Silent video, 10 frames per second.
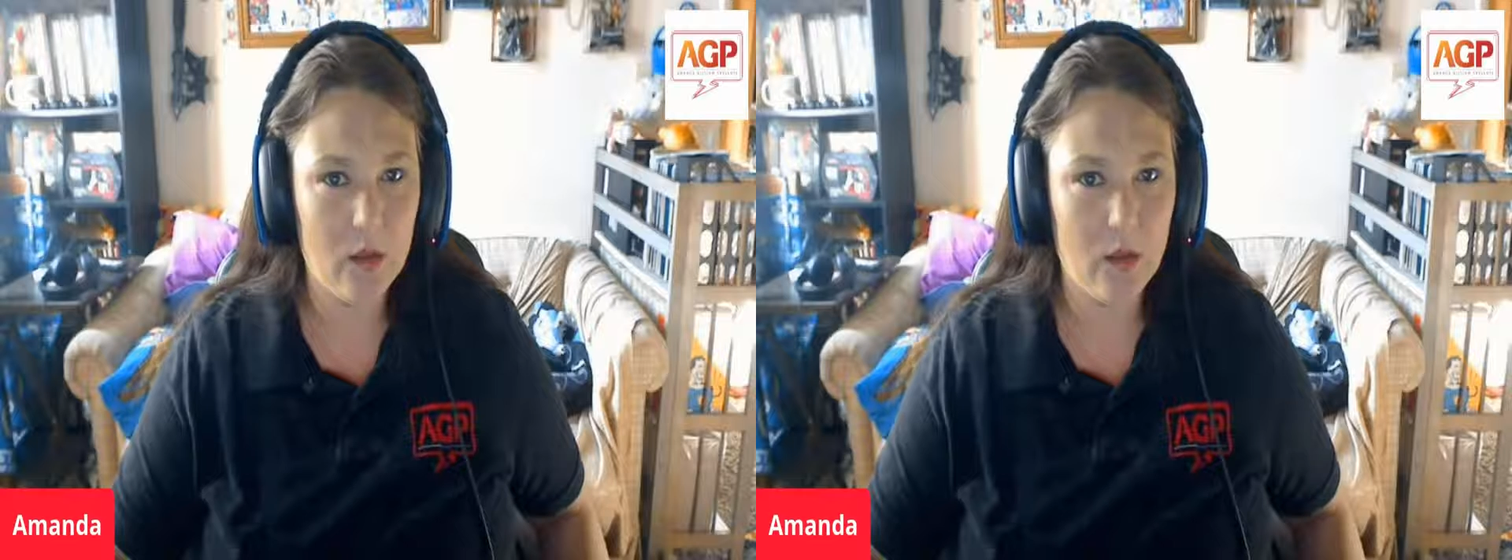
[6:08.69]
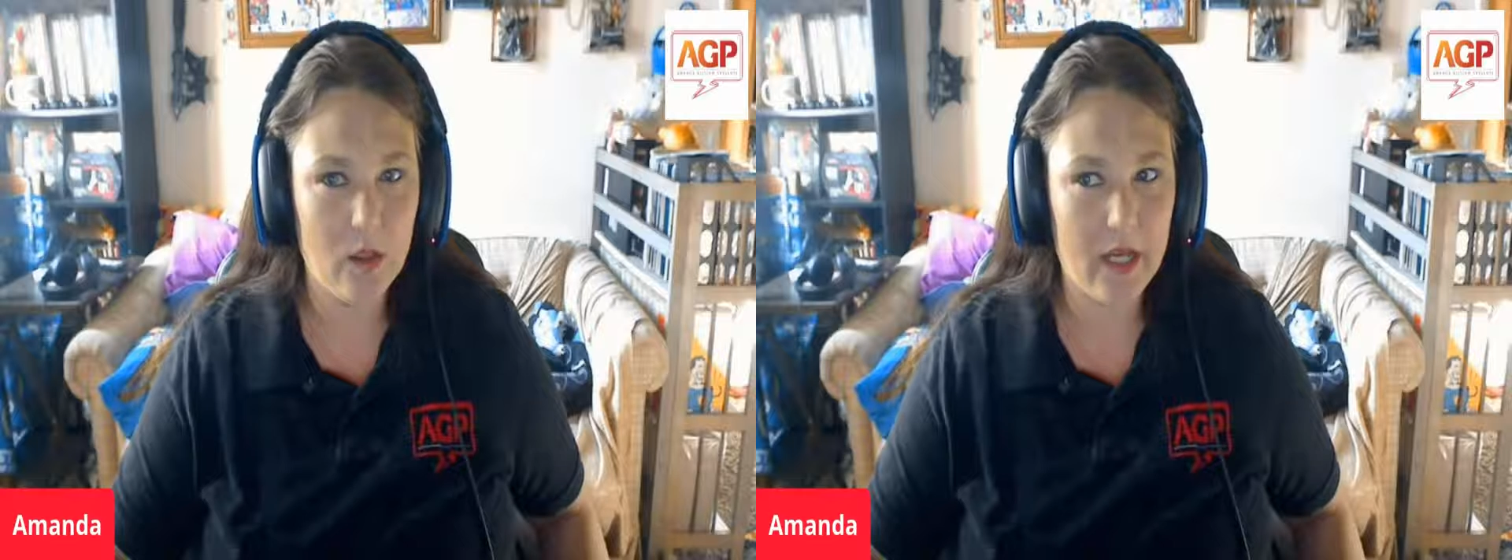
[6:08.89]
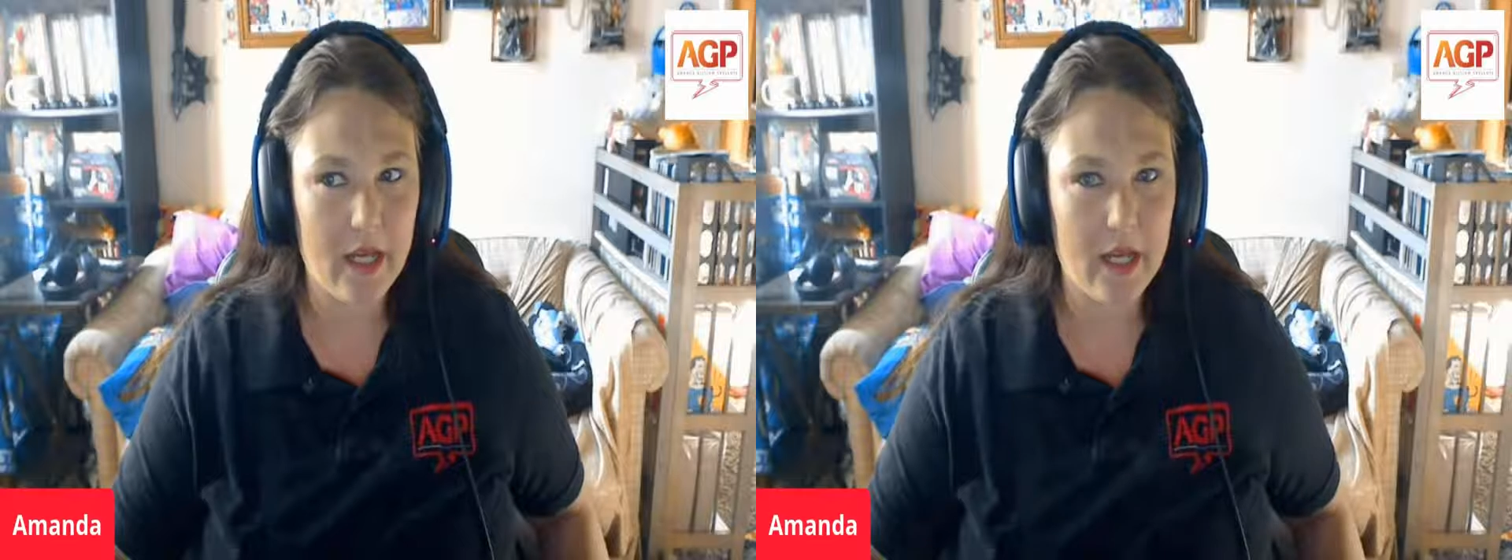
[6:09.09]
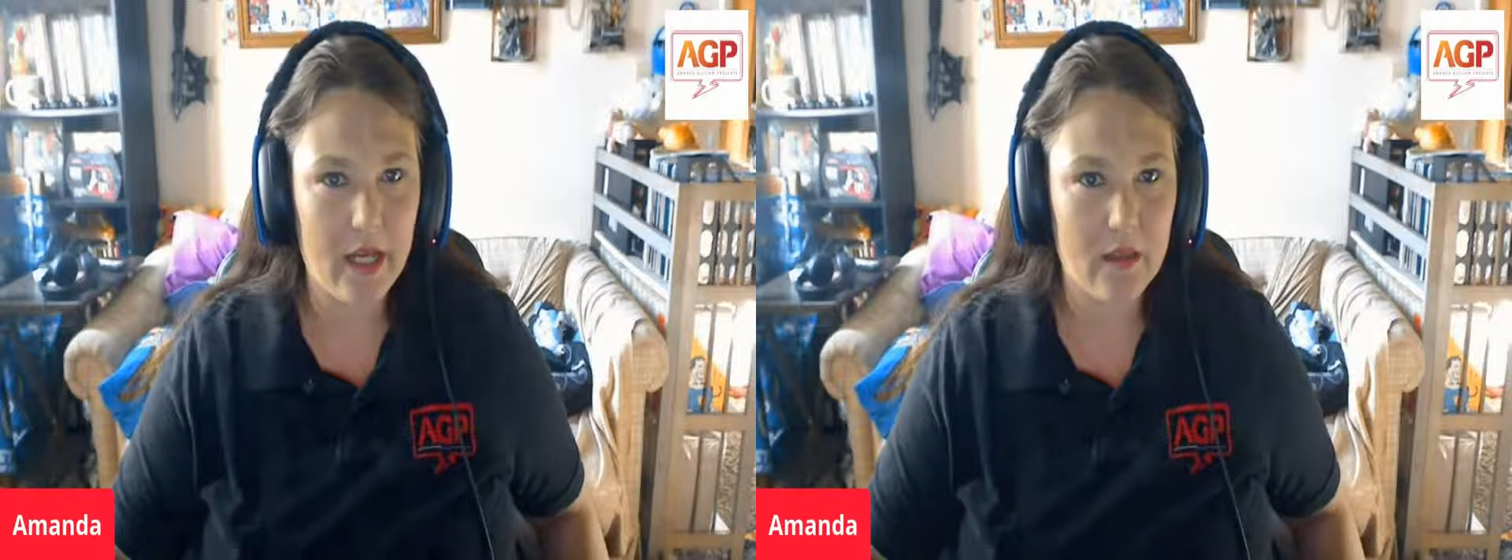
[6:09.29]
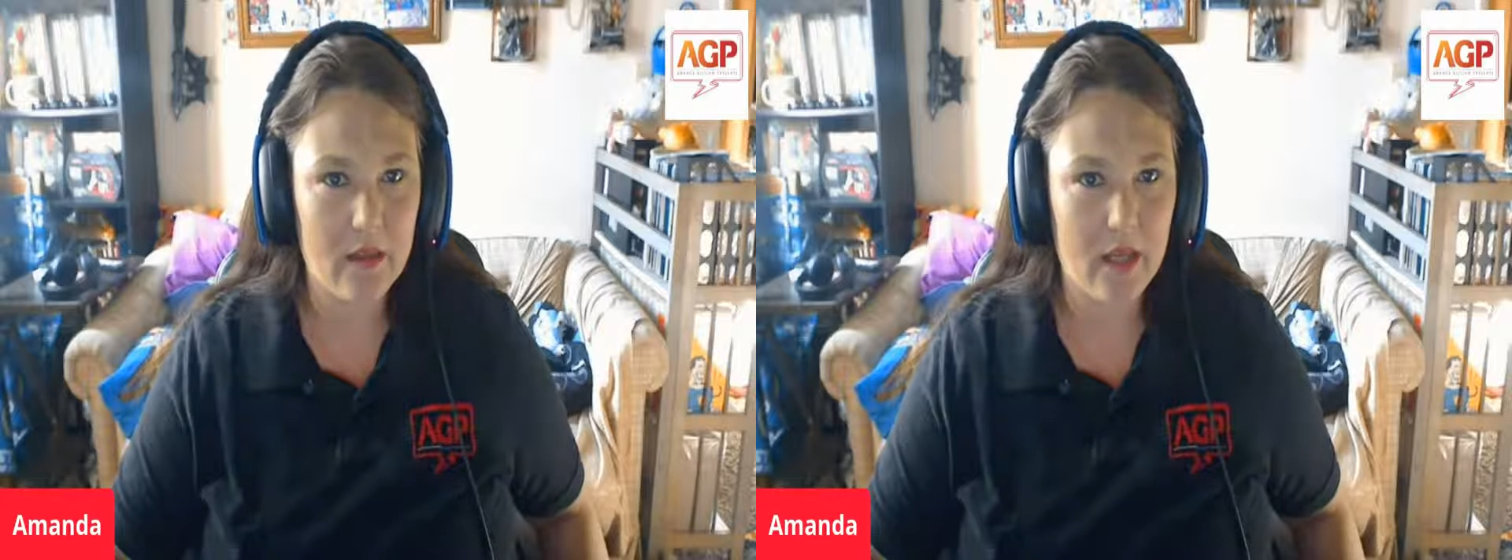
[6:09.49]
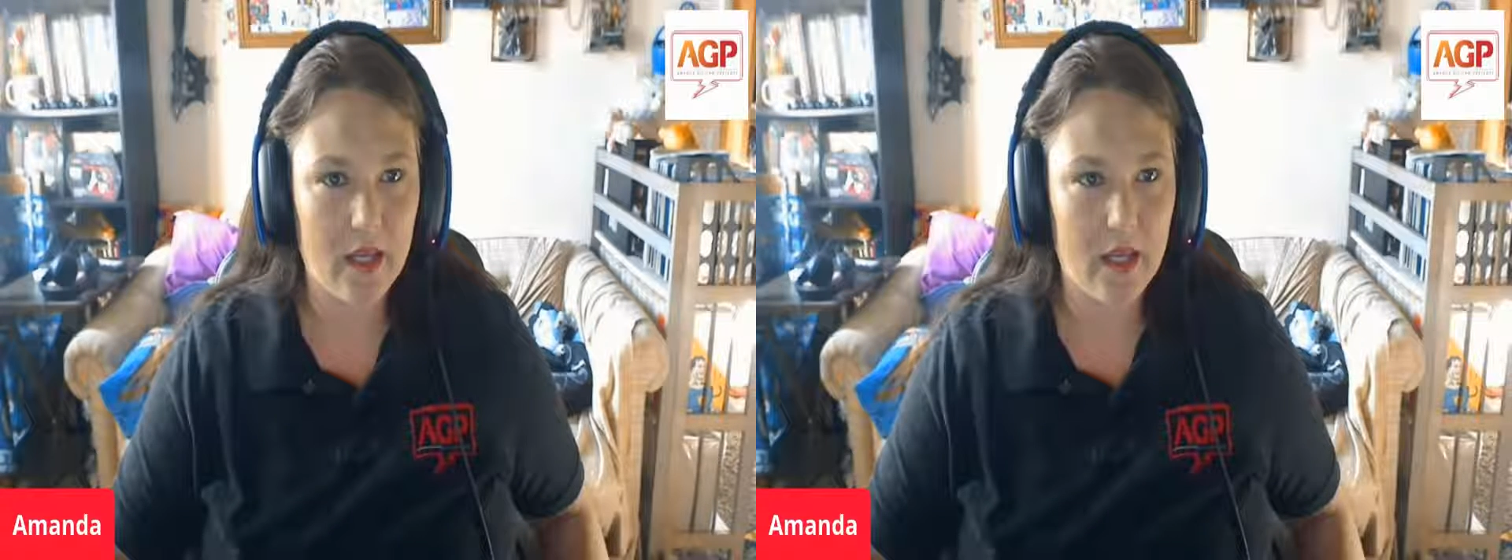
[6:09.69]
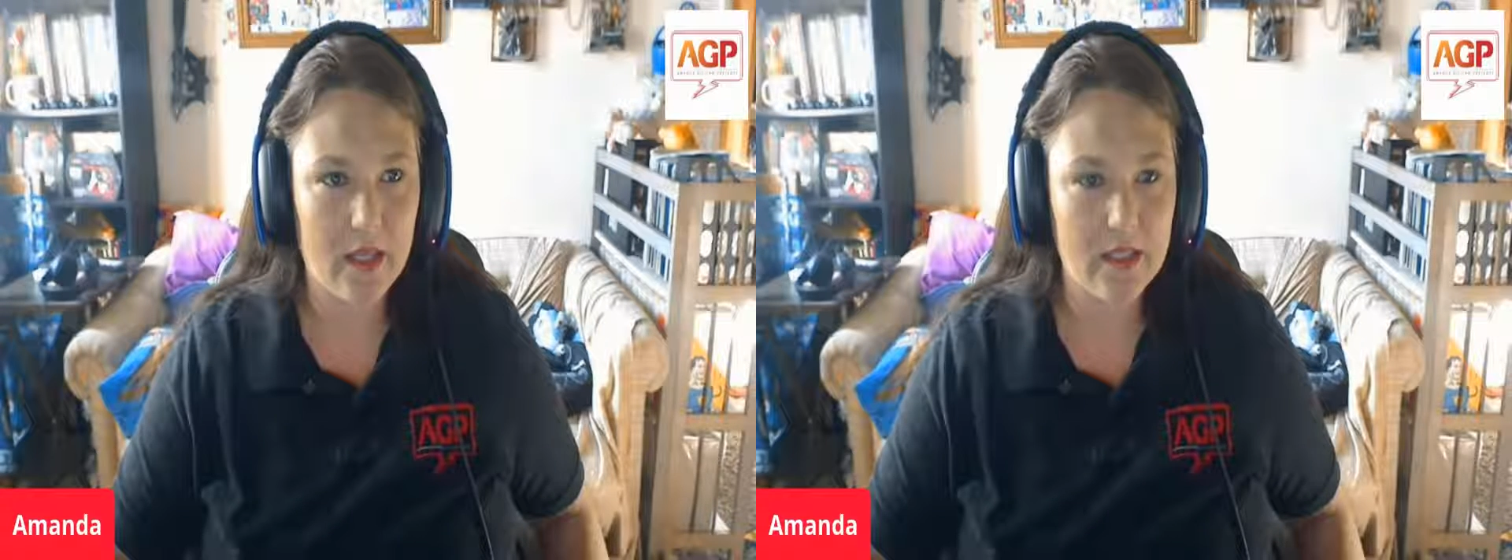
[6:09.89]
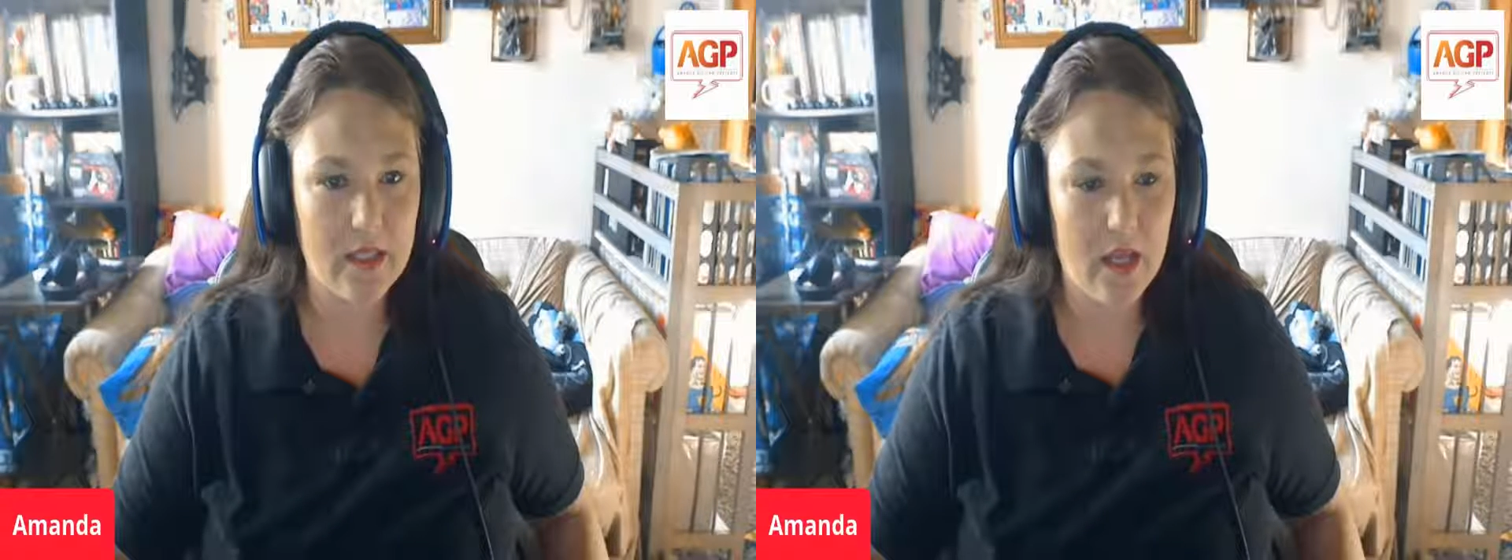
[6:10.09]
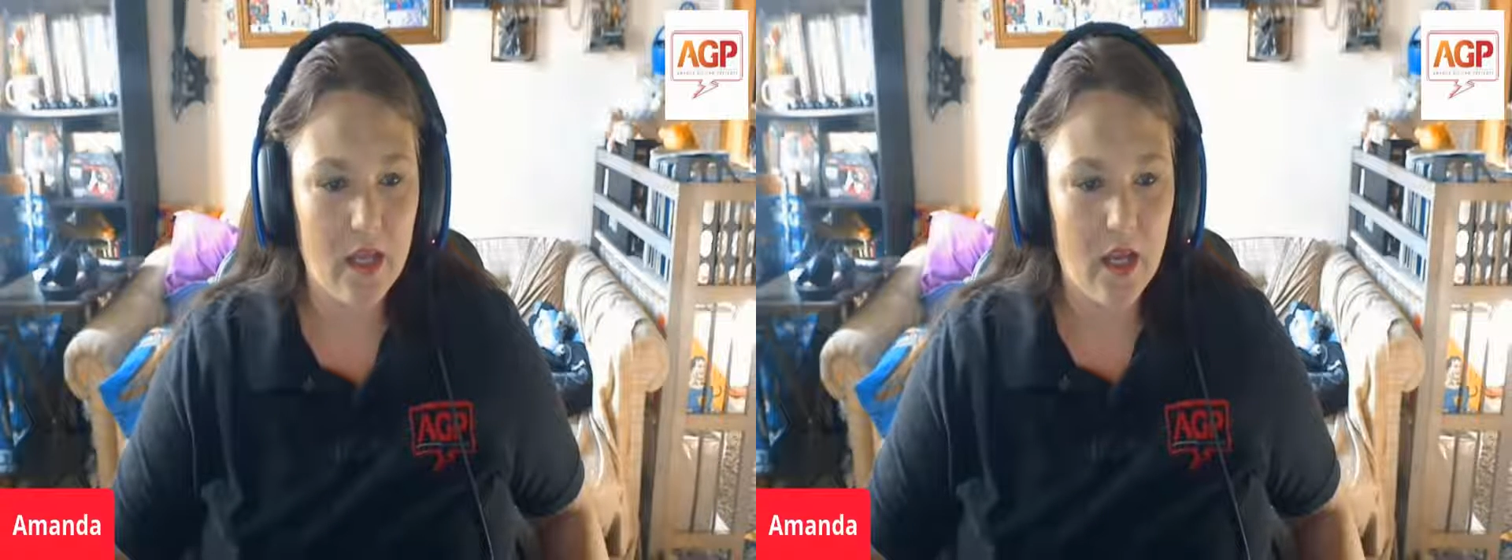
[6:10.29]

Okay, thanks.